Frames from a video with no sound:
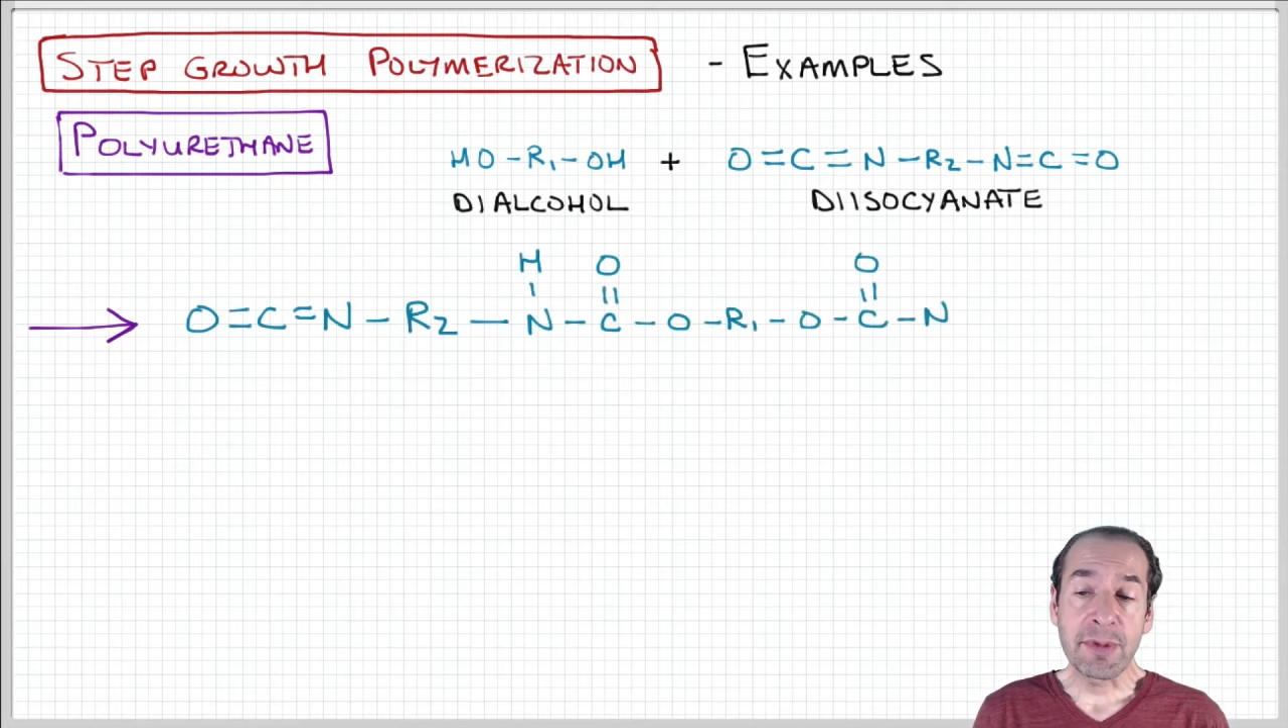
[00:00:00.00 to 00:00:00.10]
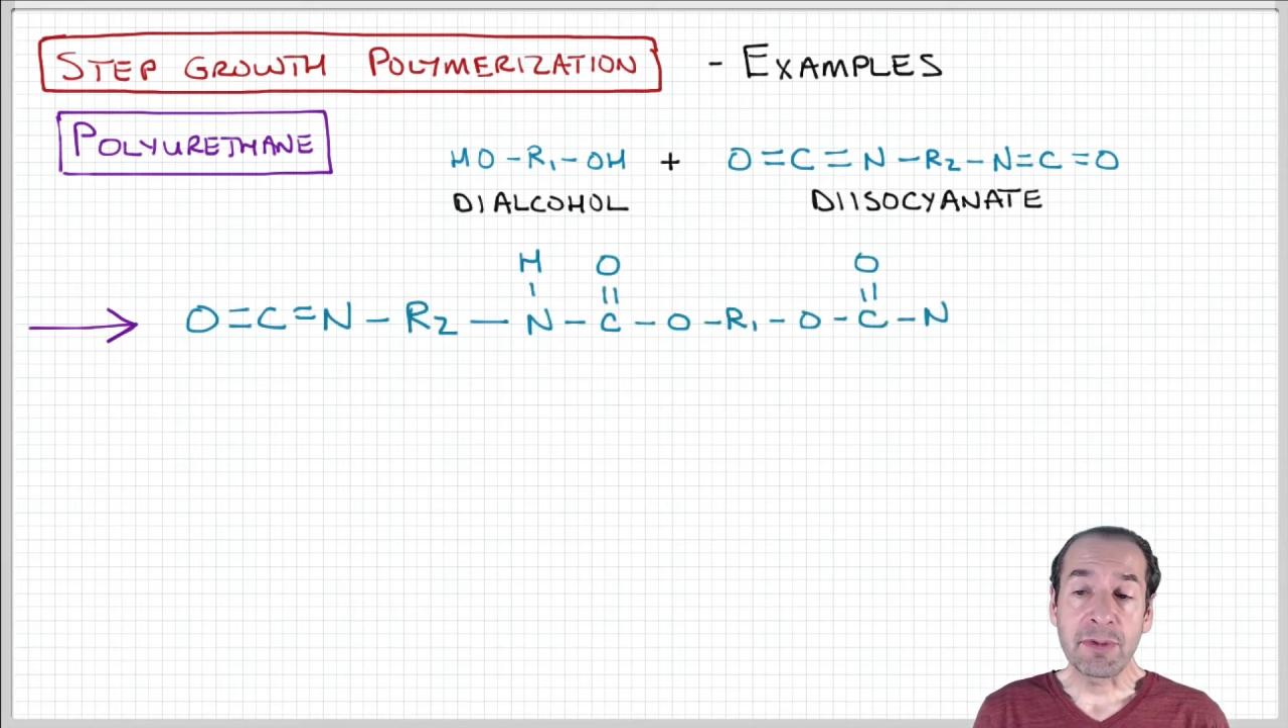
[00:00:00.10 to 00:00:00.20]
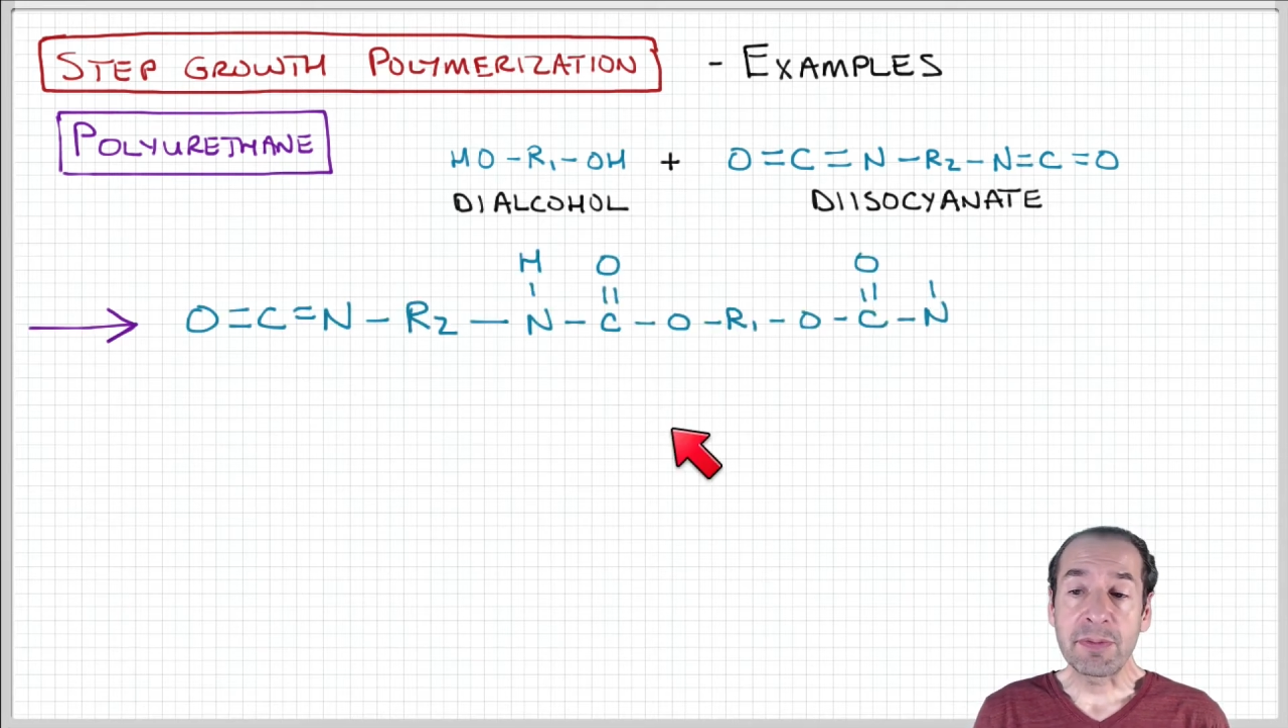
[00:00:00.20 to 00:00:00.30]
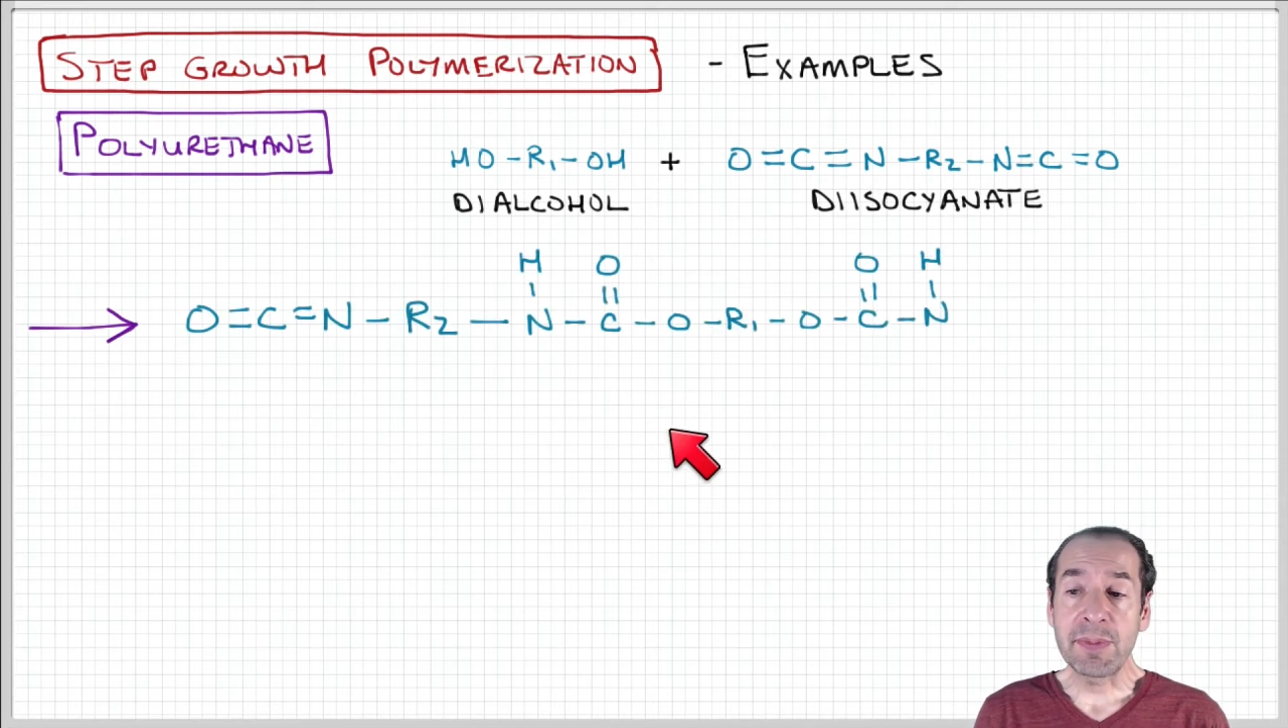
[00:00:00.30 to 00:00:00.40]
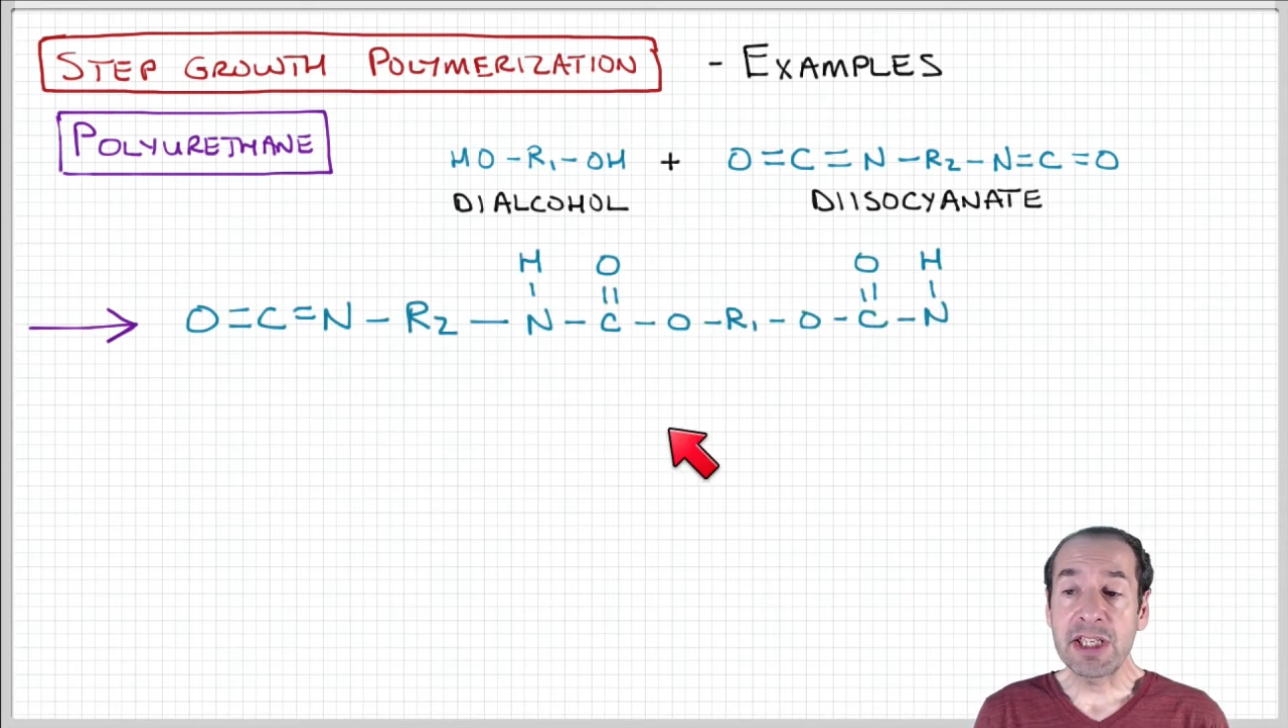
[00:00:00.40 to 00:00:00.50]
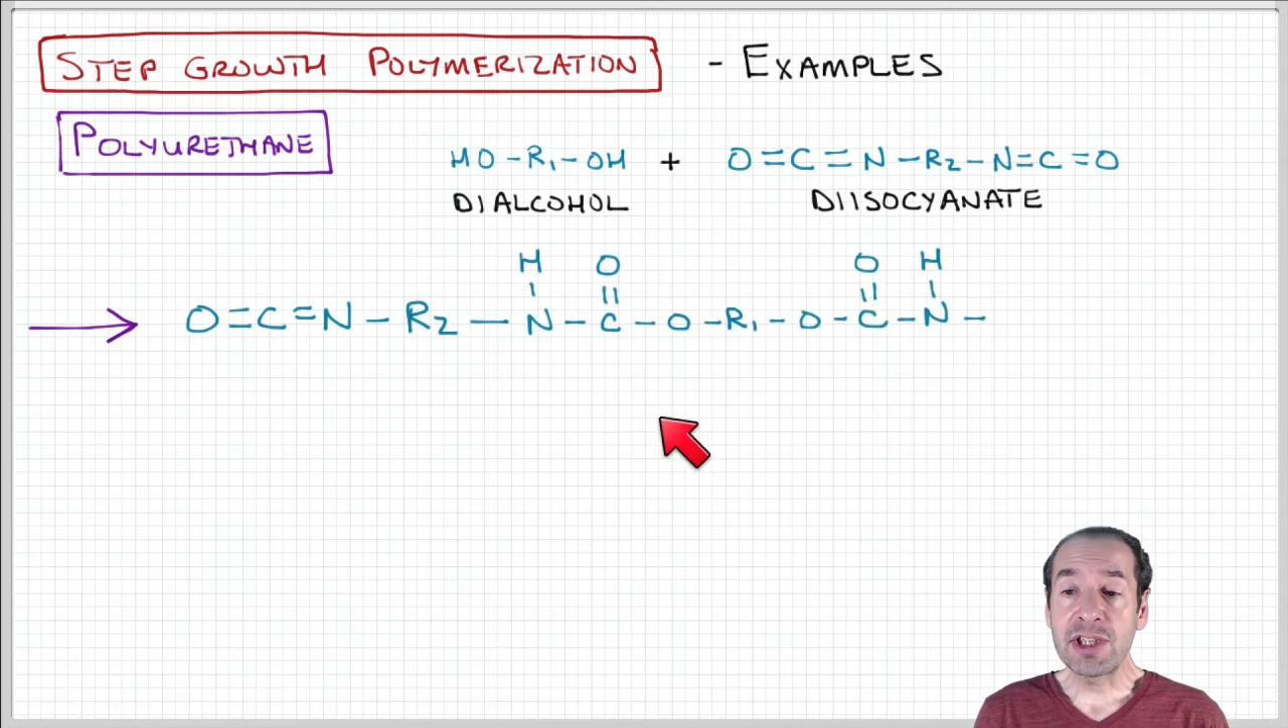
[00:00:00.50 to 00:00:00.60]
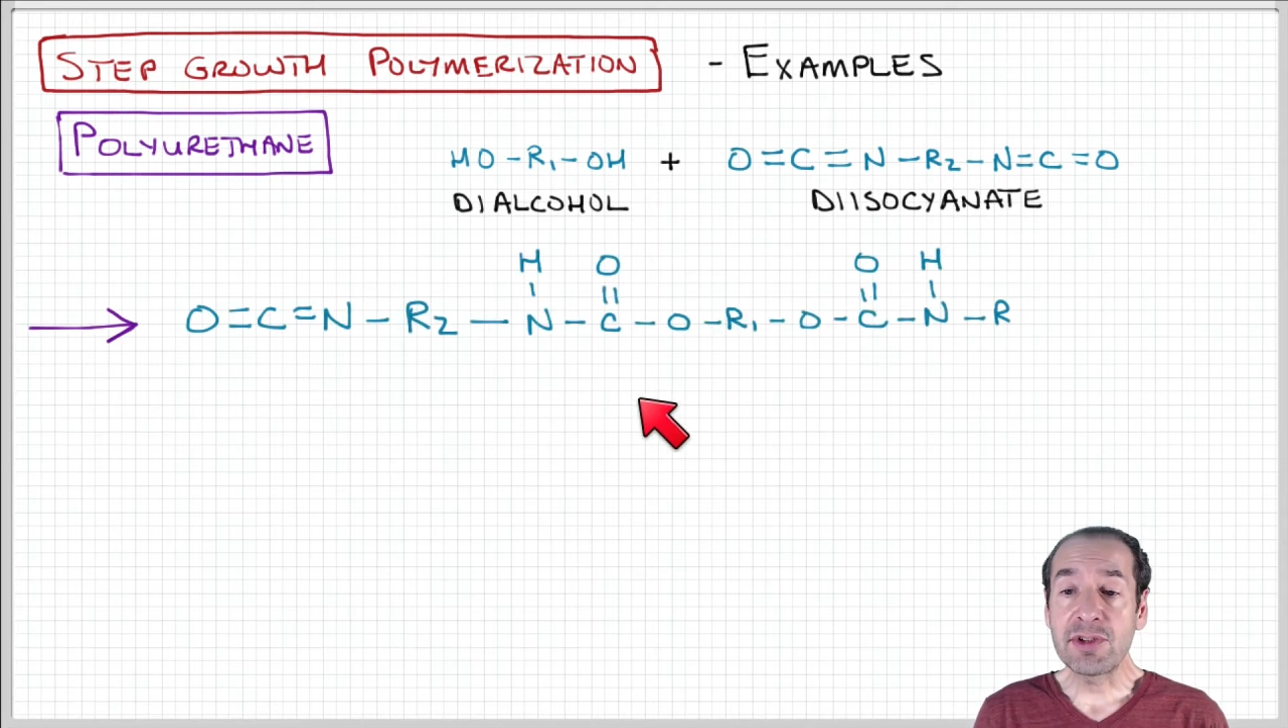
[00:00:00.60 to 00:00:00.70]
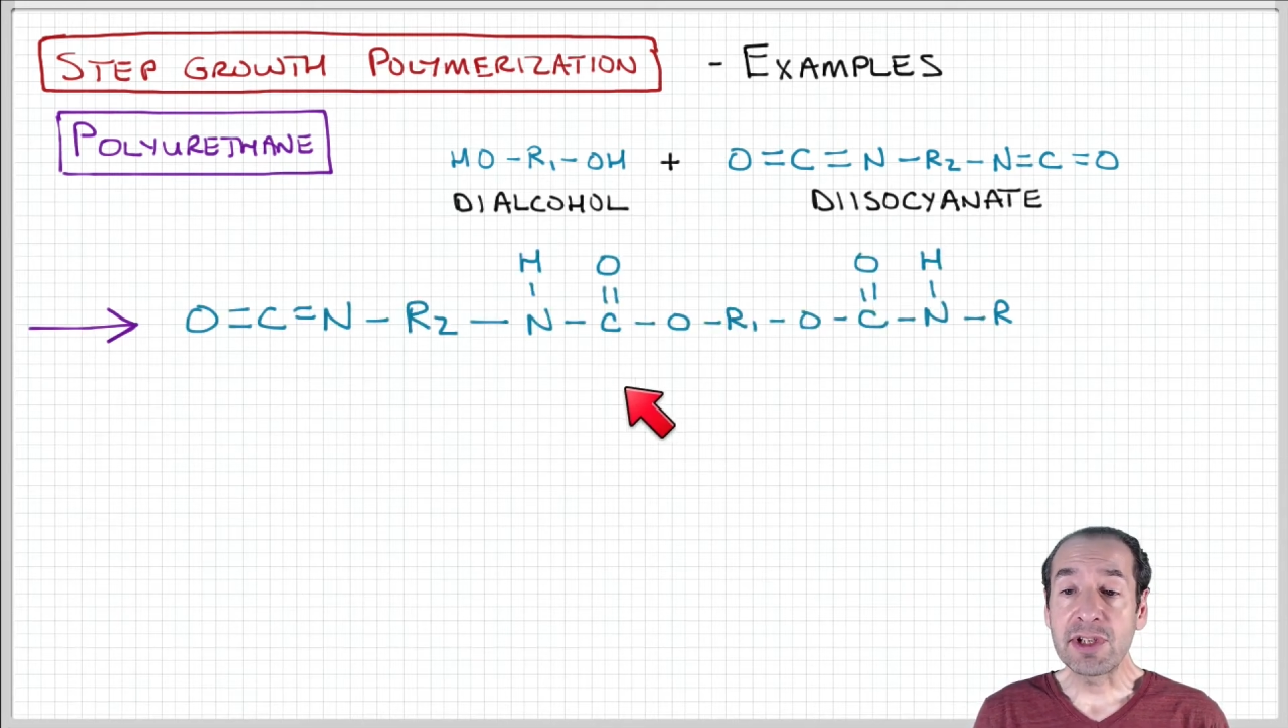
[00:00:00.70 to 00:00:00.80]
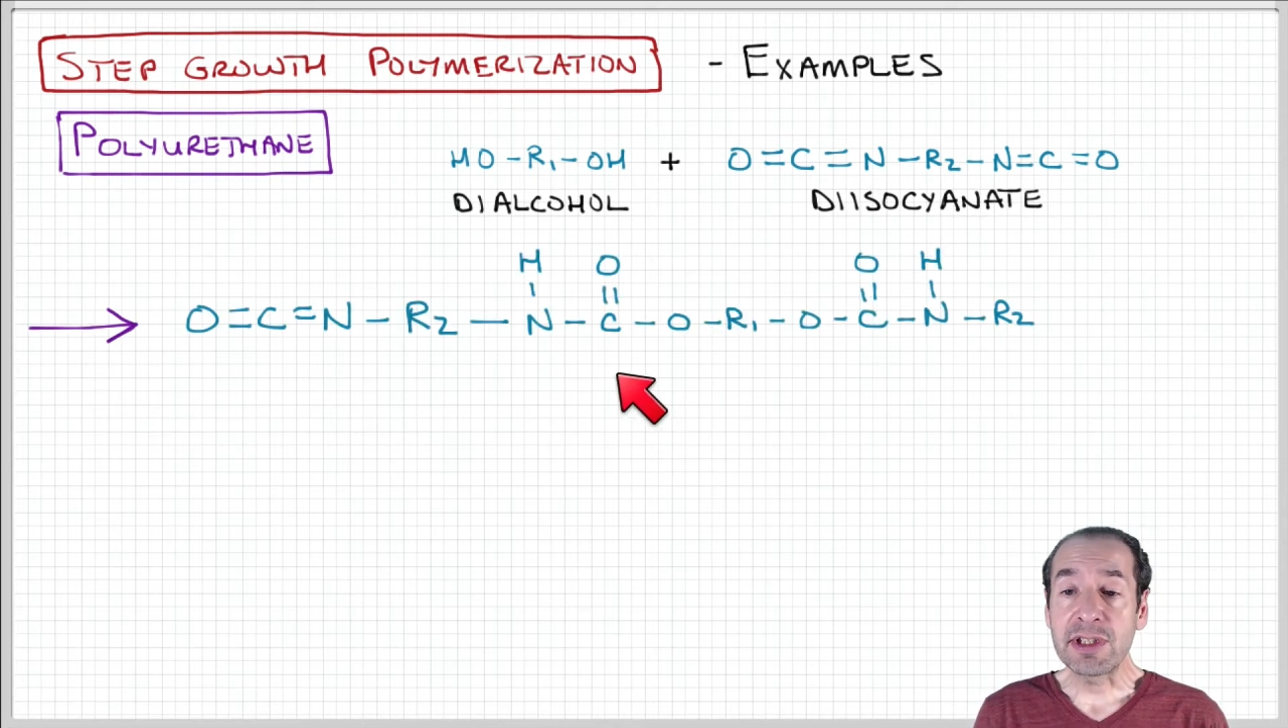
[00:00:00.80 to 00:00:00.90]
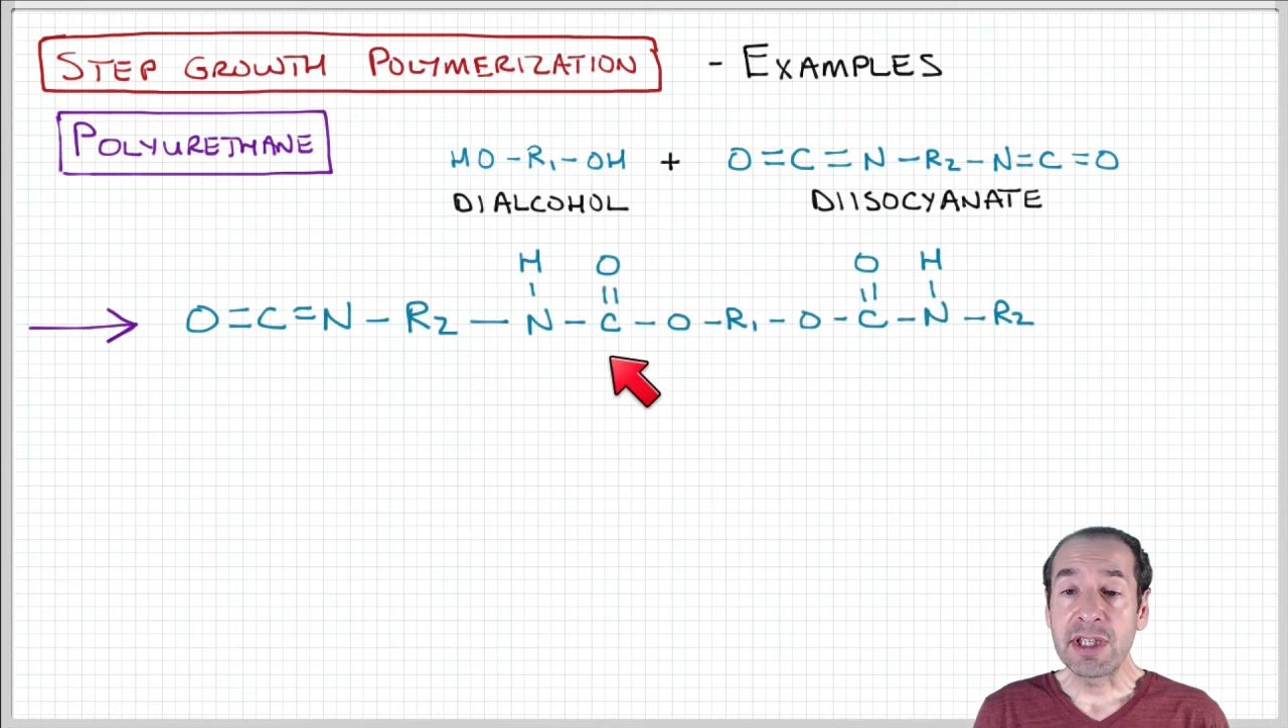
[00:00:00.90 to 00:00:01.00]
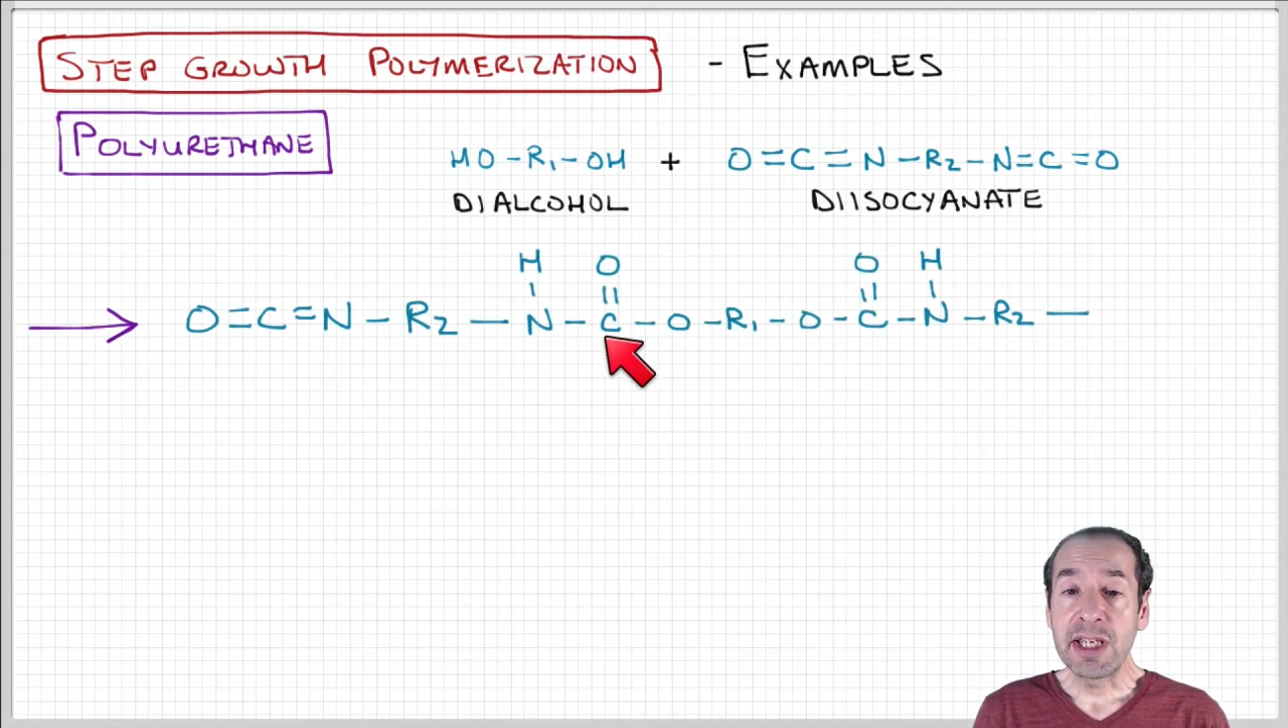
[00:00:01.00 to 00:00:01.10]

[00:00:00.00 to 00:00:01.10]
repeat unit